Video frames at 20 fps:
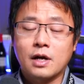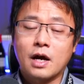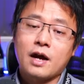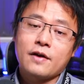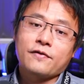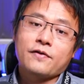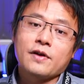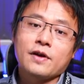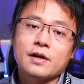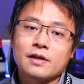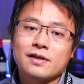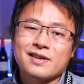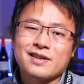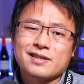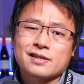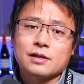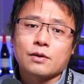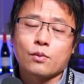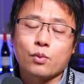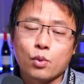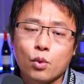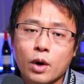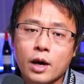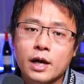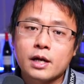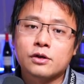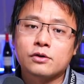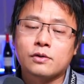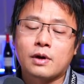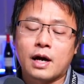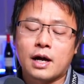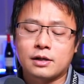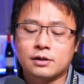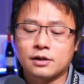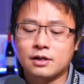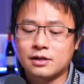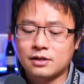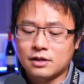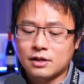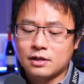I think it's a way to act.
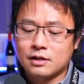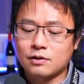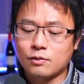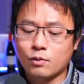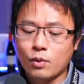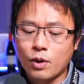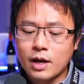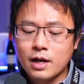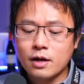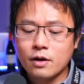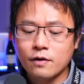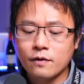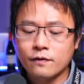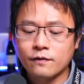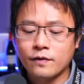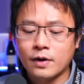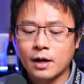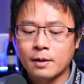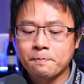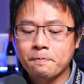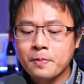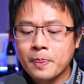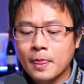It's it's a way of um,